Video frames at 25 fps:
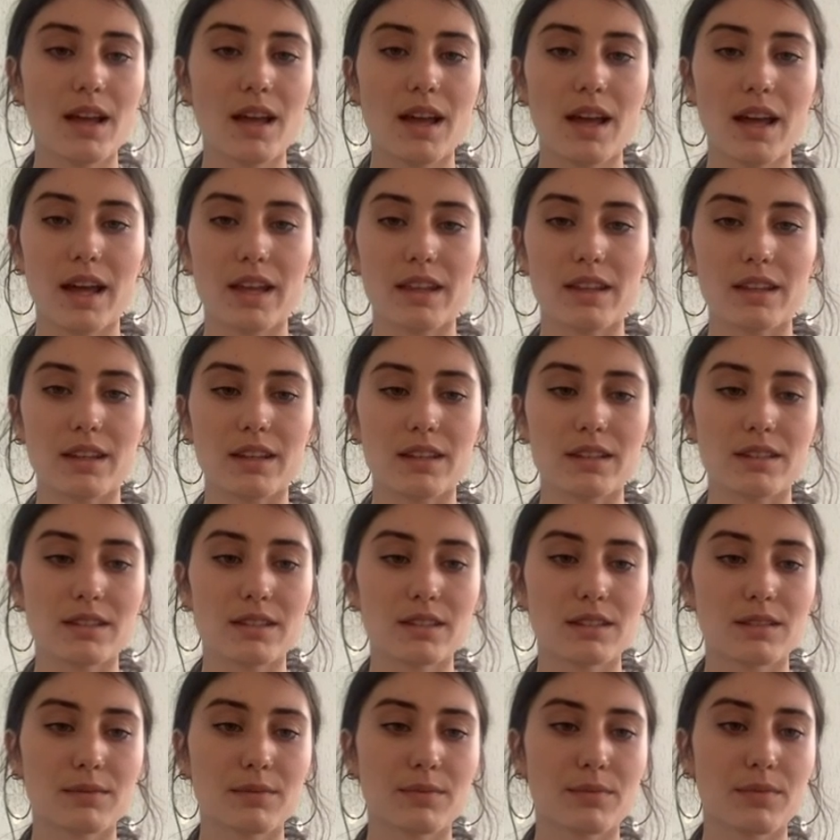
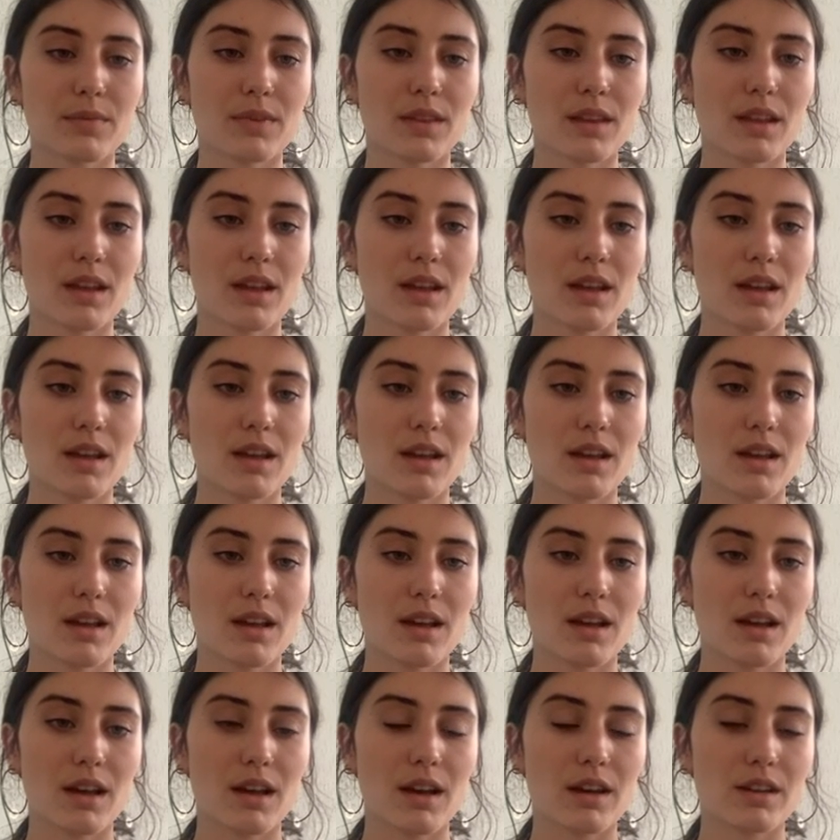Ethics.
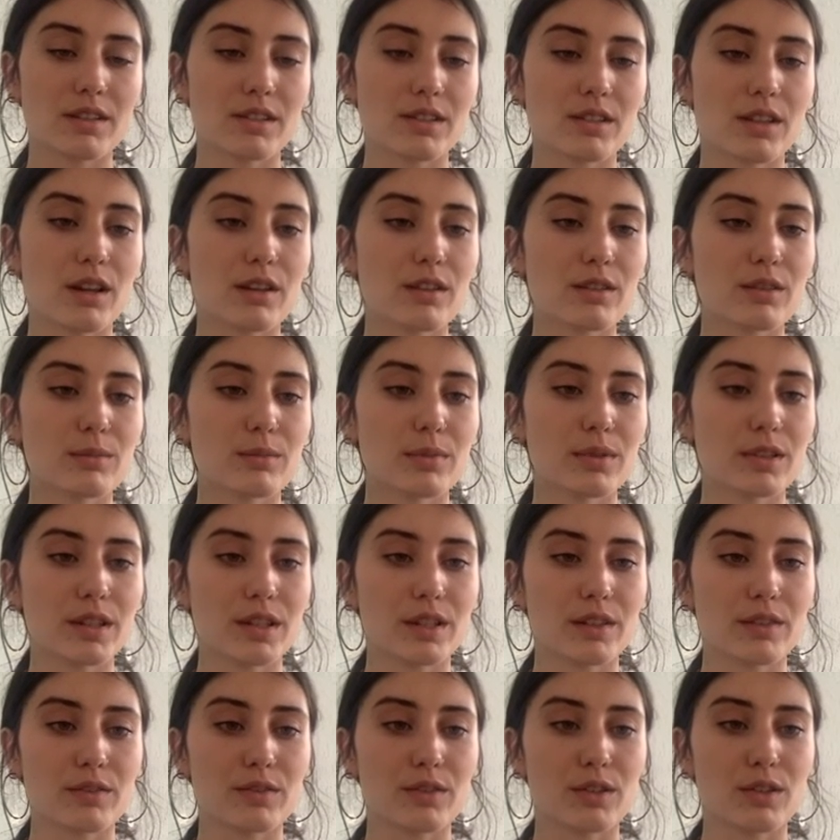Aristotle
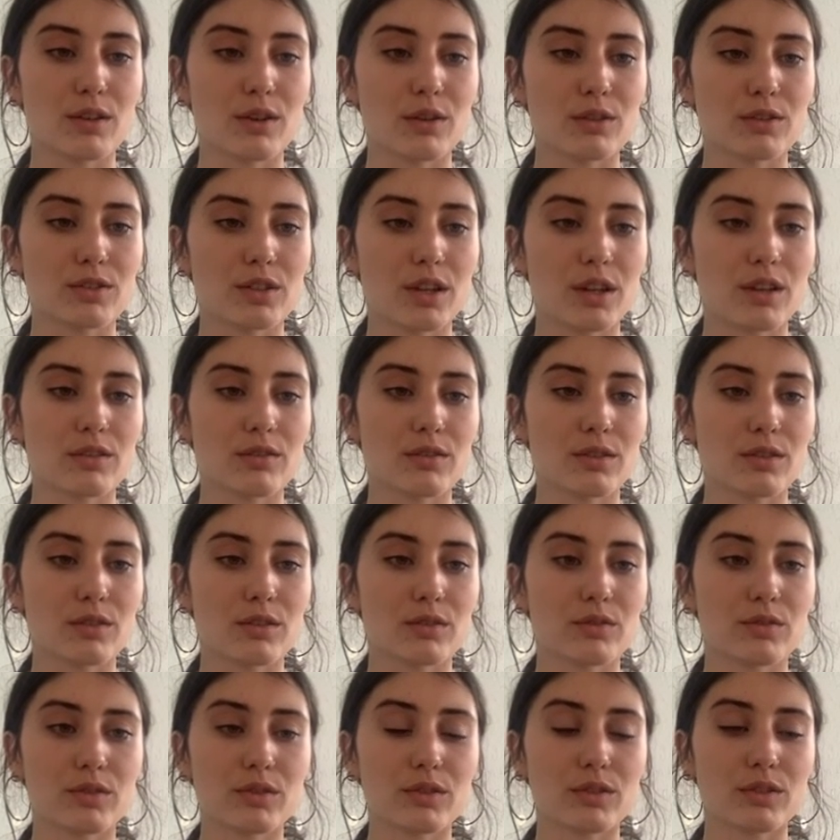believed no general
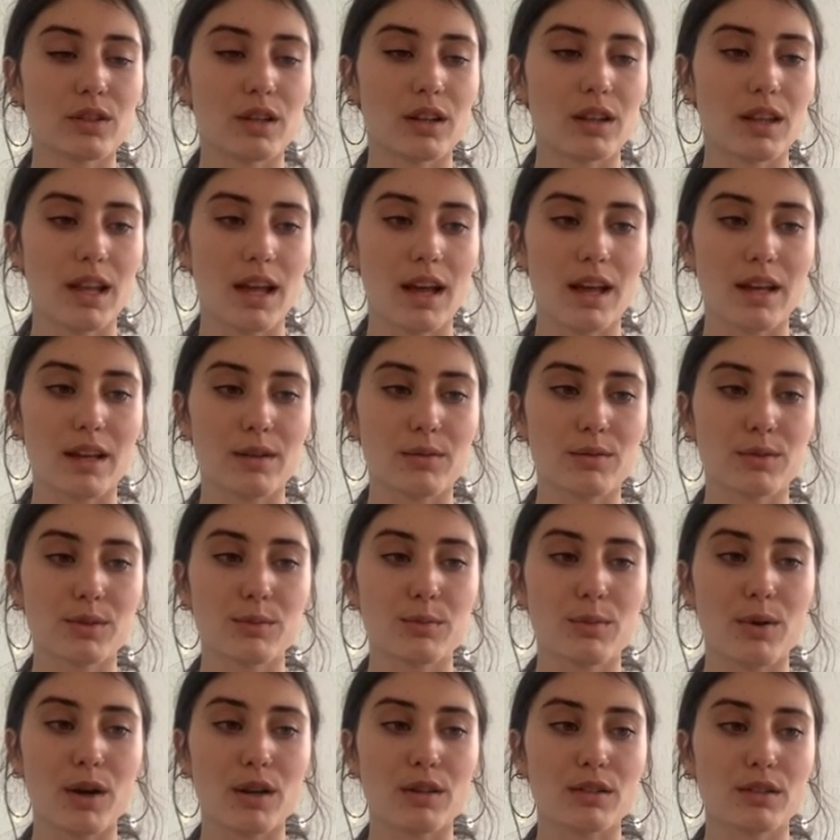rule on lying was
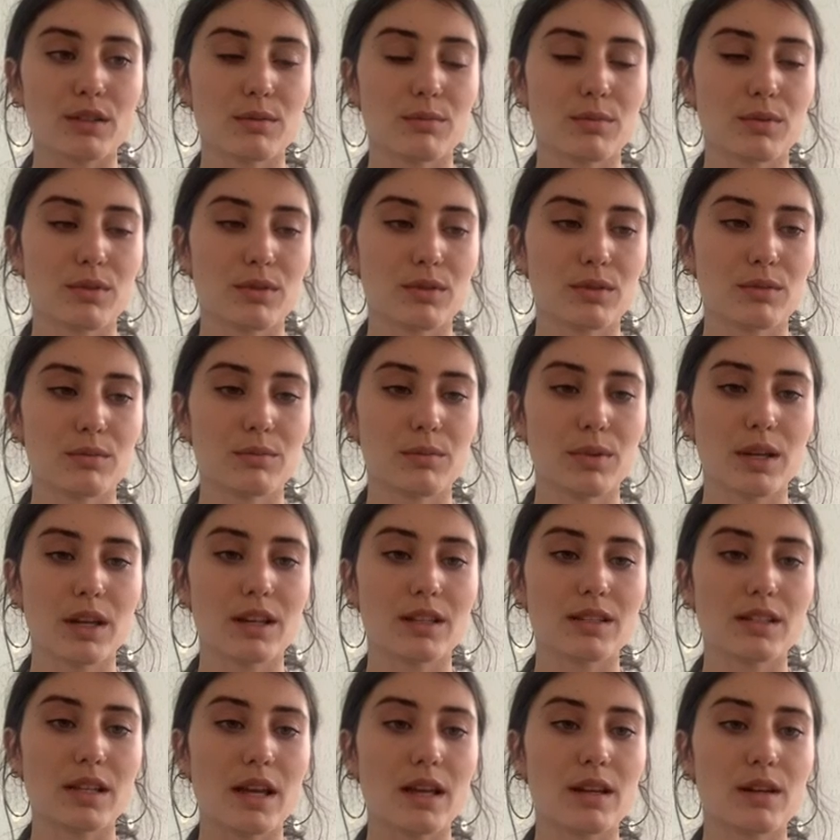possible
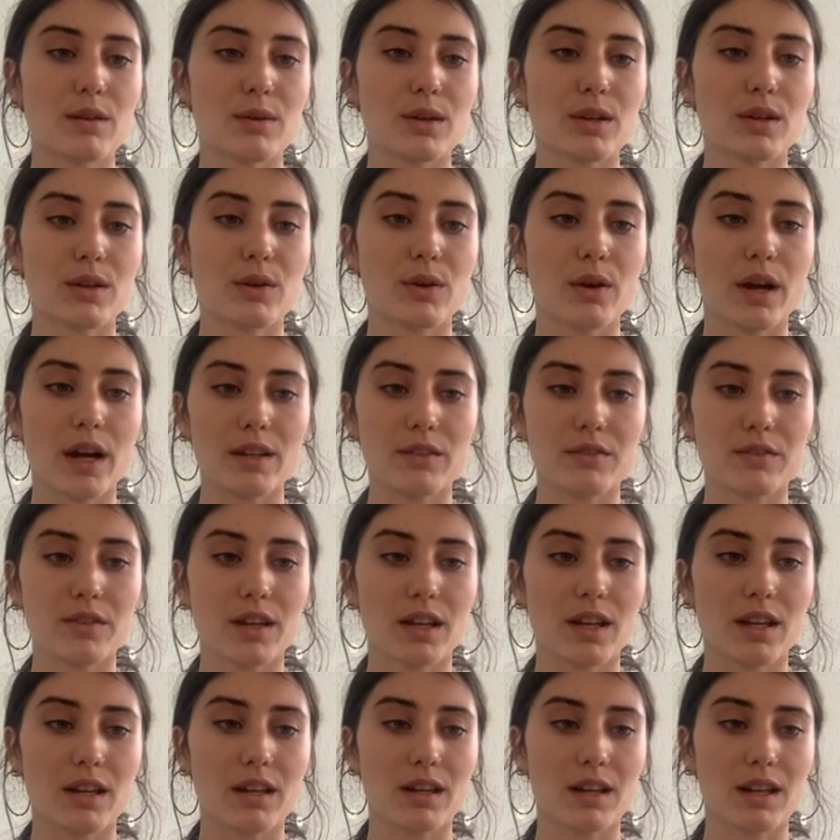because anyone who
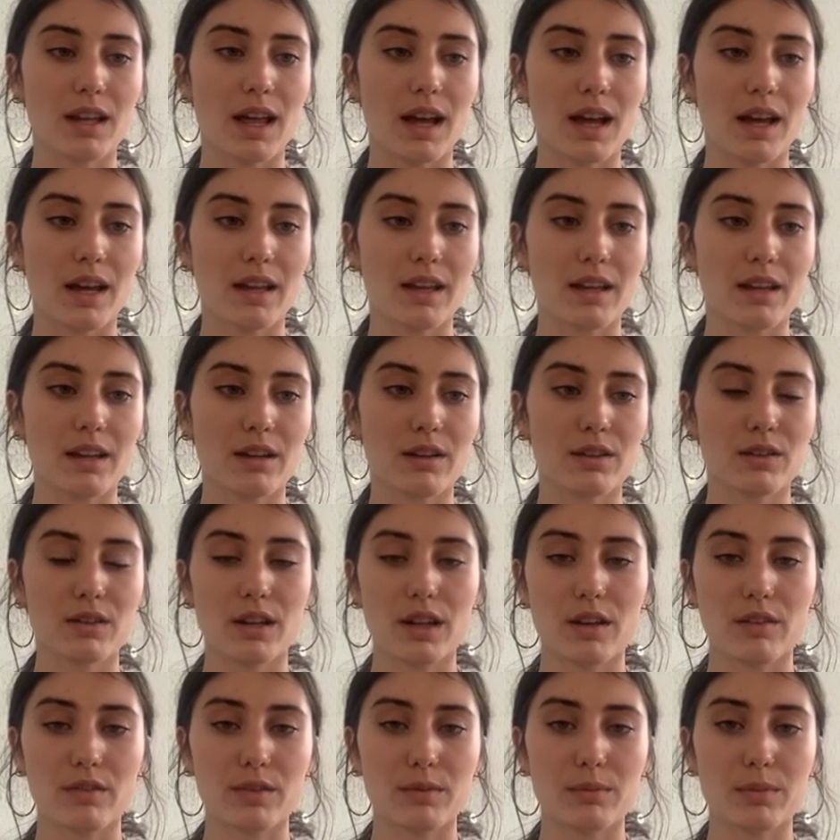advocated lying could
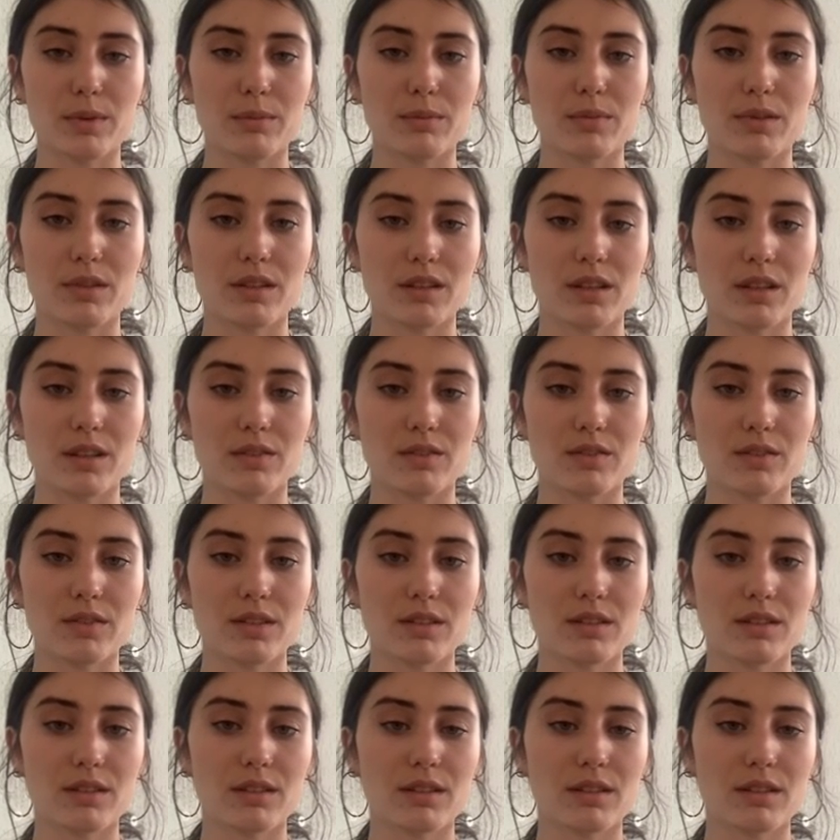never be believed.